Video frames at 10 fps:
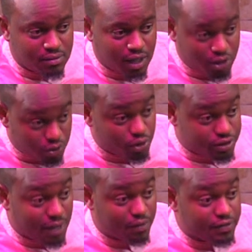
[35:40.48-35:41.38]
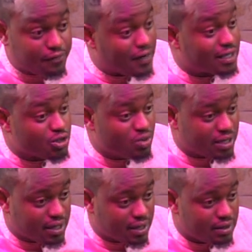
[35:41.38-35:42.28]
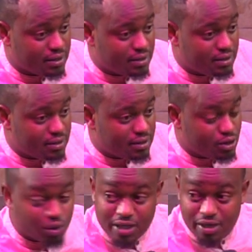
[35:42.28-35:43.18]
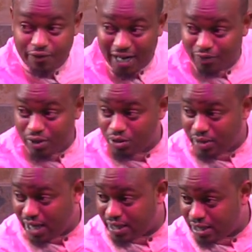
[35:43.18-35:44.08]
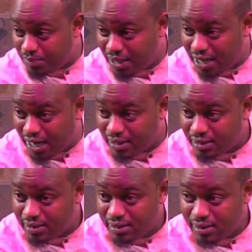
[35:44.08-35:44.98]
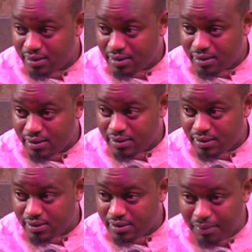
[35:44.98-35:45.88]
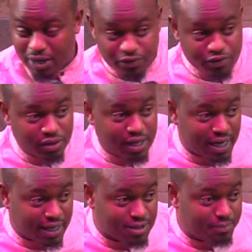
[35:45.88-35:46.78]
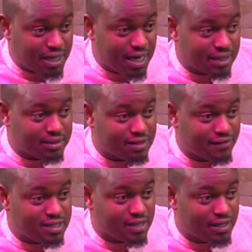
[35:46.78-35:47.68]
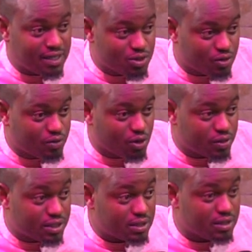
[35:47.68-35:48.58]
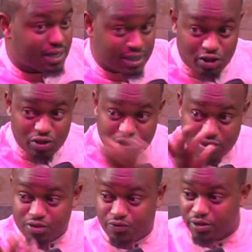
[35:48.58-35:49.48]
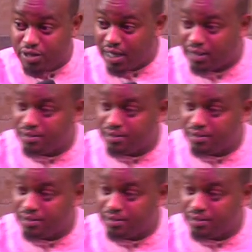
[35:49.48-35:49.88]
And do you know some of the fathers who are there? There was a revival in Uganda that began. The man of God, Kayanja, began 77 days of glory. Right now he's in his fourth year.